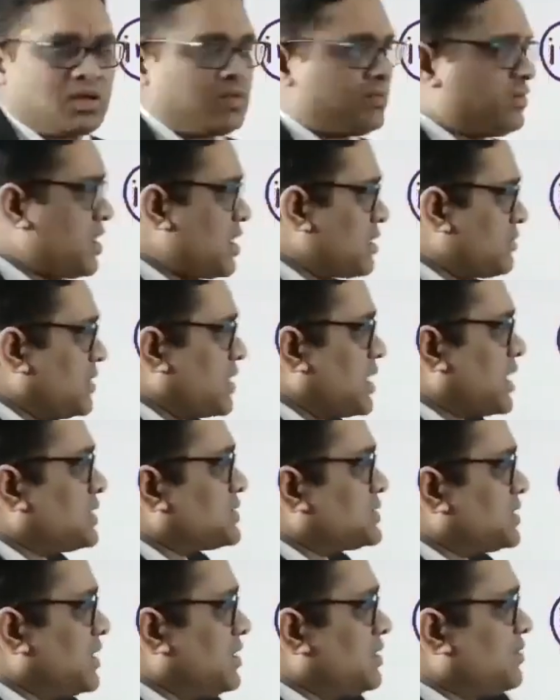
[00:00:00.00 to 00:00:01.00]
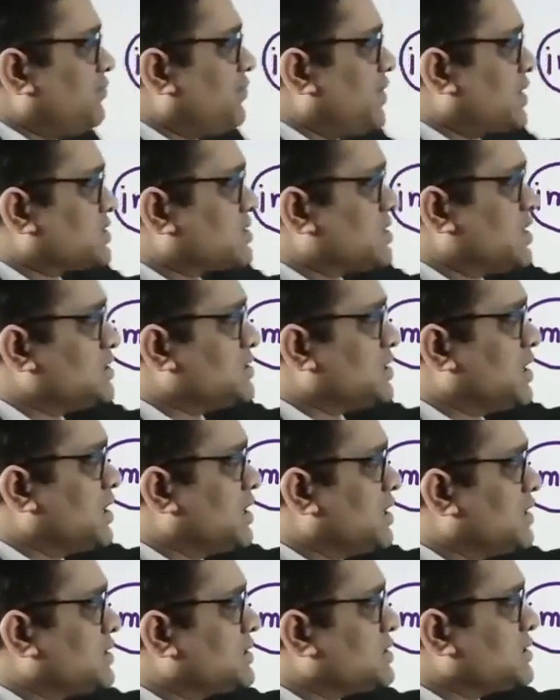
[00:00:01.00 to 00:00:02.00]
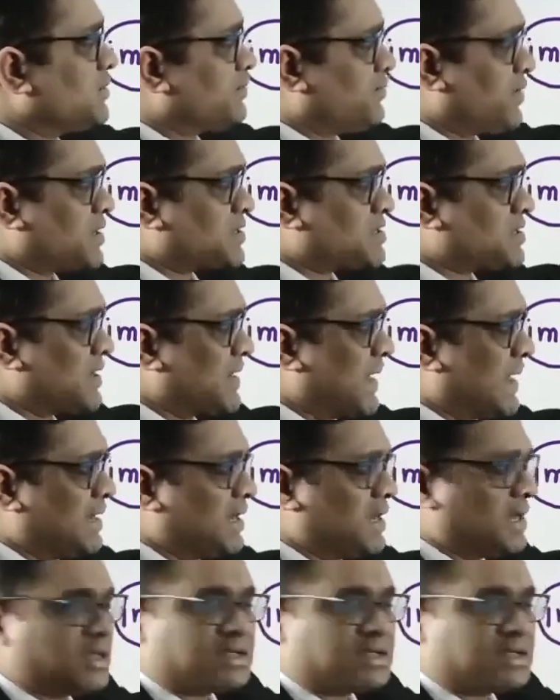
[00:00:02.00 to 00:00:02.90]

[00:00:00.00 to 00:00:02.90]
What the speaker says: where we can see functional allele